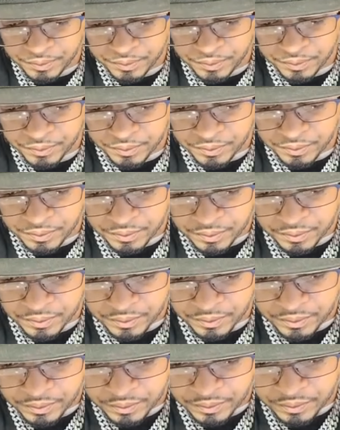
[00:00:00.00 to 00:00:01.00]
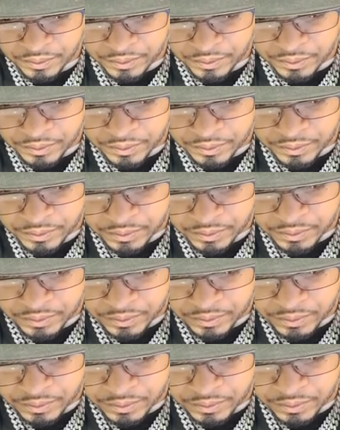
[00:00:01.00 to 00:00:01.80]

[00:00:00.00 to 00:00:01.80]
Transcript: (silence)